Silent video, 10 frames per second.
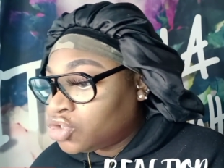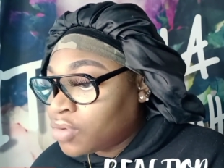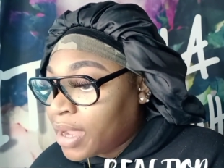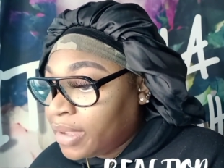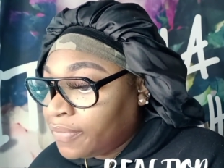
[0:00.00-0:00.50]

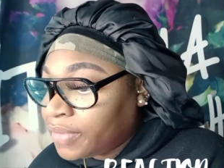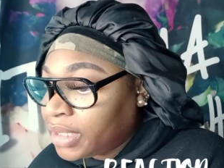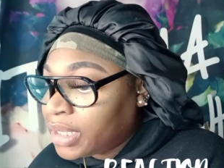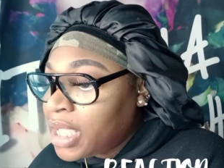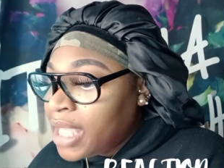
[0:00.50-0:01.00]

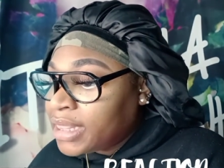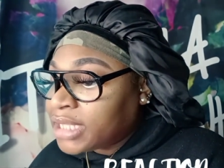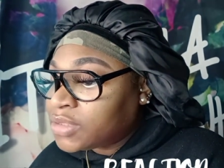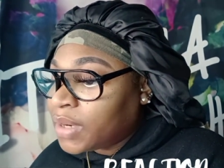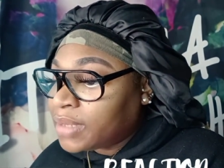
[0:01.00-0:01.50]
trifling
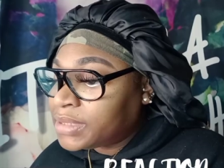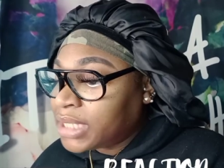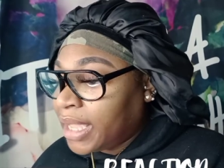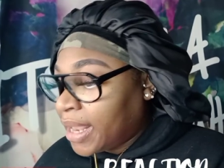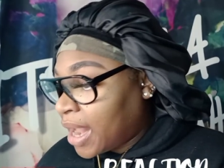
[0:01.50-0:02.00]
that's what i'm
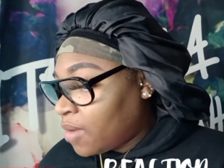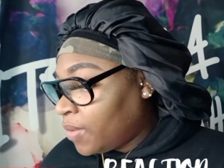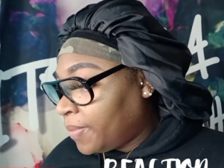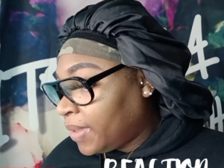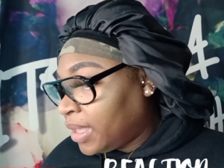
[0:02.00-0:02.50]
saying i
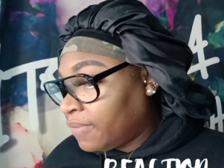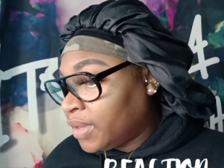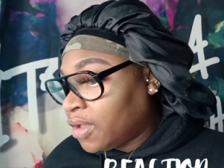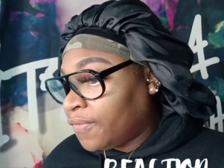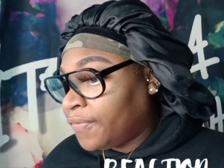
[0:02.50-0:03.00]
wouldn't be
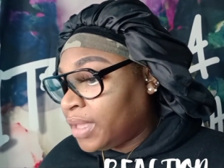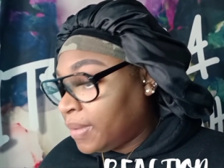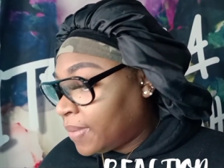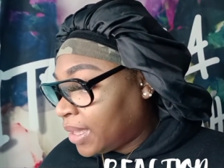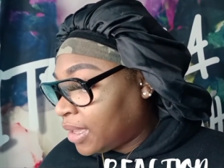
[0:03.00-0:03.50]
giving no
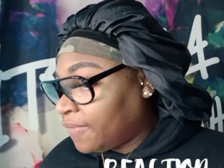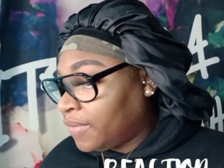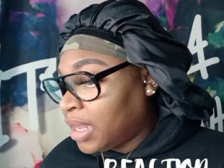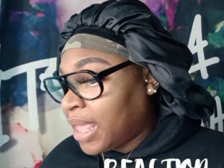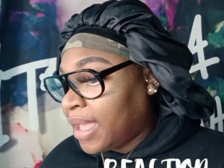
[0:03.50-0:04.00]
feedback of
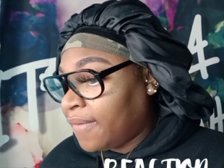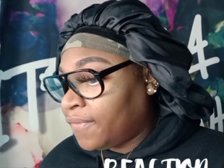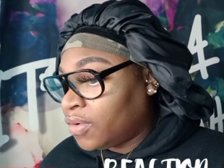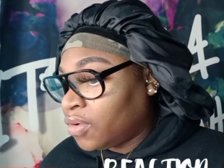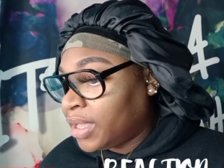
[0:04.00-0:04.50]

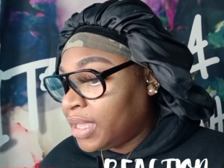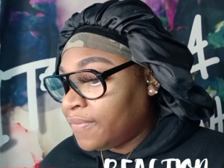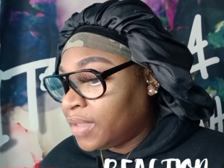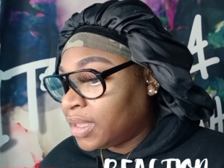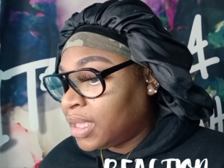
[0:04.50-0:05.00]
laughing or
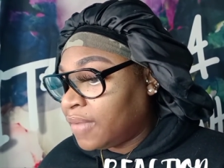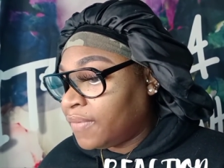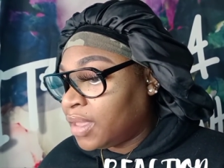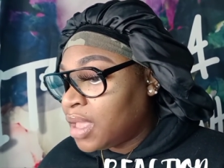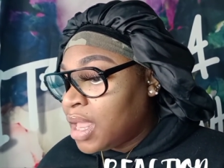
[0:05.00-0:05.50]
even
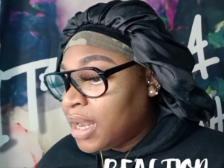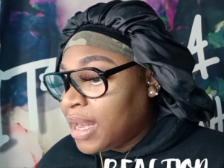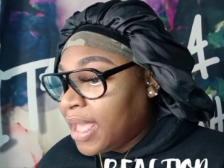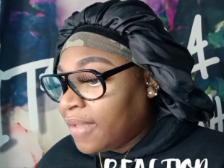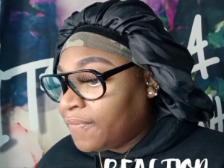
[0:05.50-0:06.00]
giving
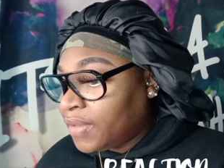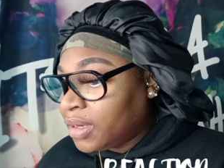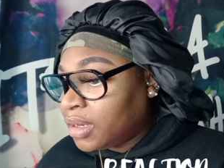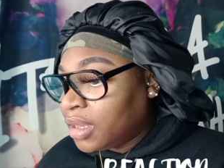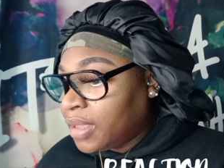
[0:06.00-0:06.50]

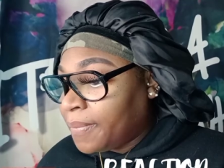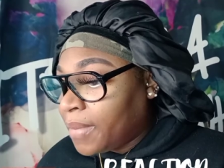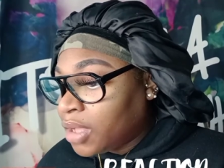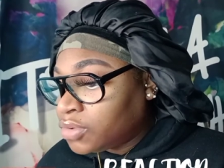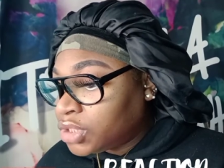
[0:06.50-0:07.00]
laughing
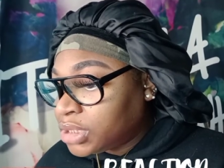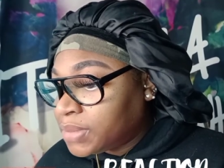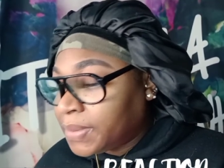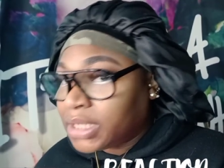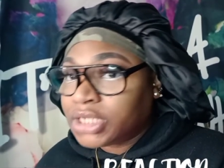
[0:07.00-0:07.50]

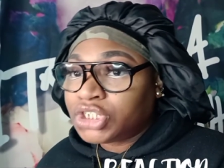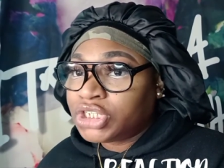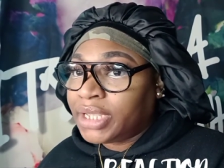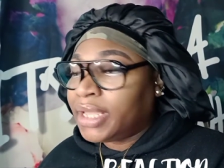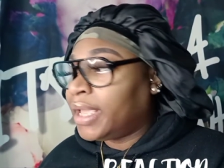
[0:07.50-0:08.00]
emojis because
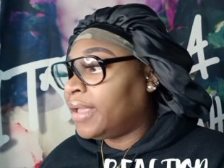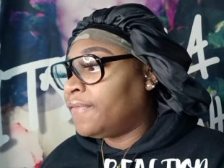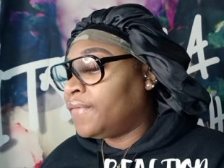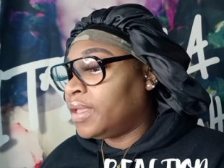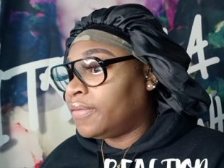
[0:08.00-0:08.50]
shit
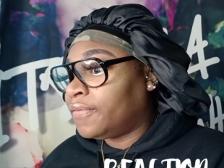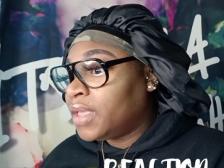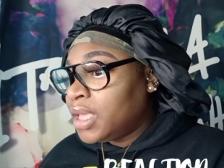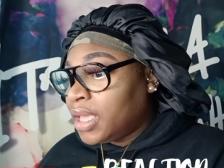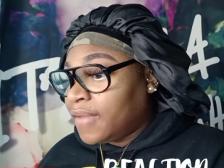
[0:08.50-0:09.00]
if
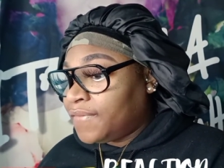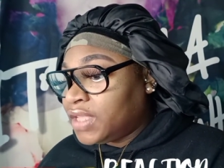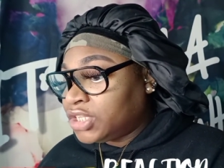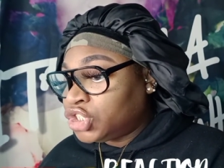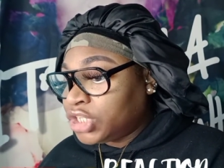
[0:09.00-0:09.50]
if if
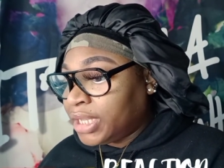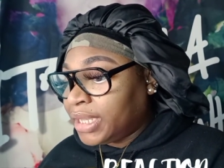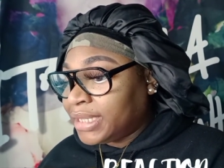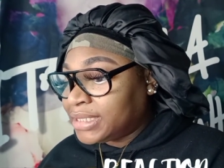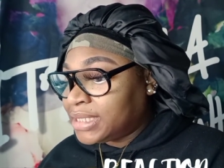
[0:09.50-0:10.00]
this shit
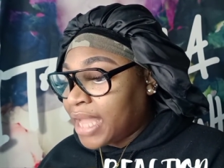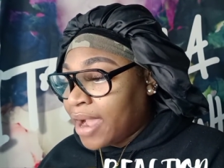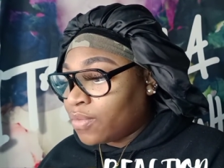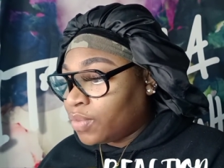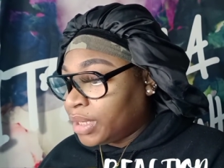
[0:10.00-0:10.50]
is
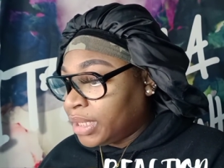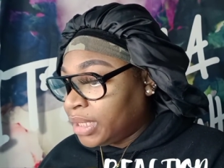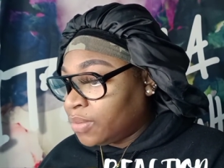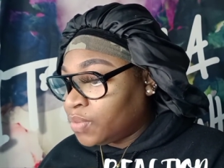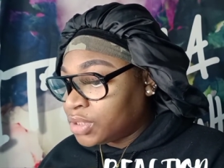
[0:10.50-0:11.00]
not
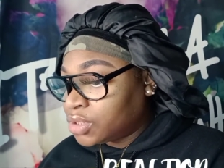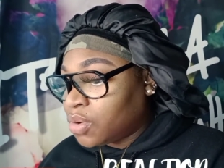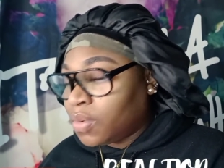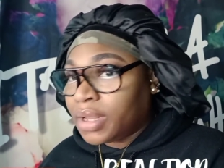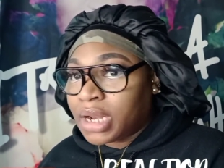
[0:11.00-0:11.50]
really what's
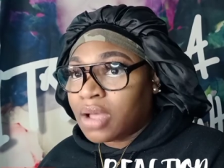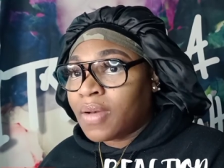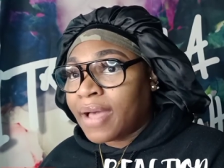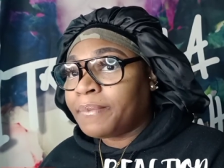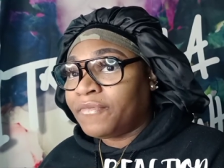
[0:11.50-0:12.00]
going on
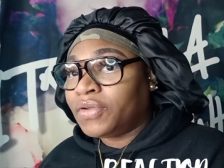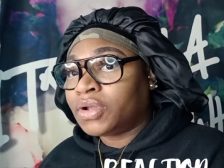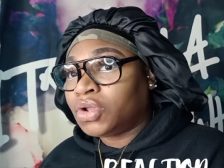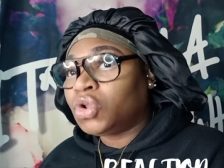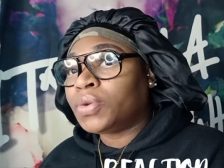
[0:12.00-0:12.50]
i'm
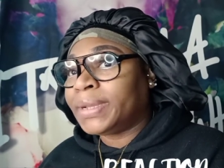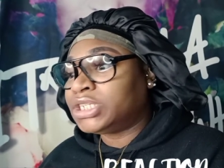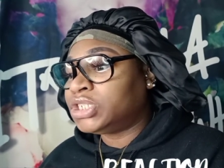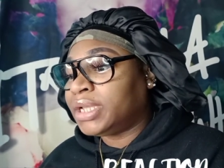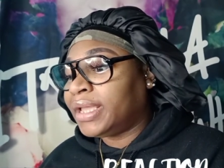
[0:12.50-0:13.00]
finna clear my
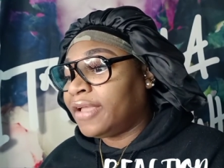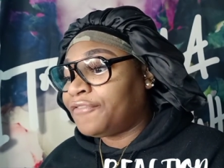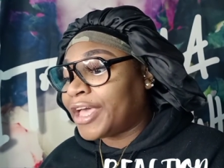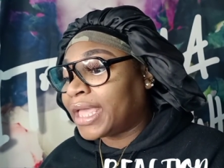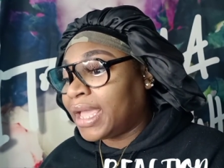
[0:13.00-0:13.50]
shit if
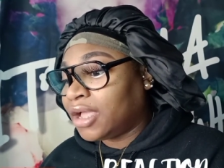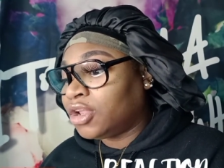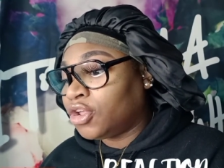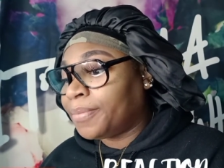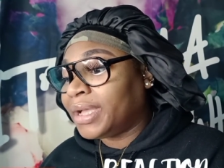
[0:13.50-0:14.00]
i can't
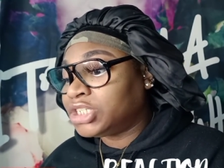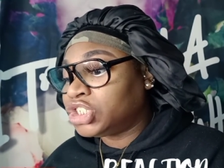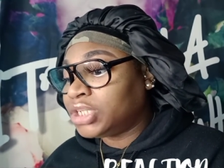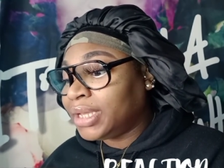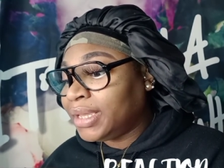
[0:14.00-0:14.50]
clear my
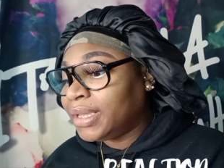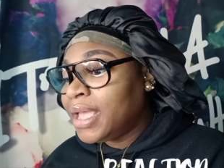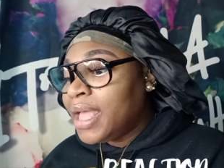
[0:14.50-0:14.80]
shit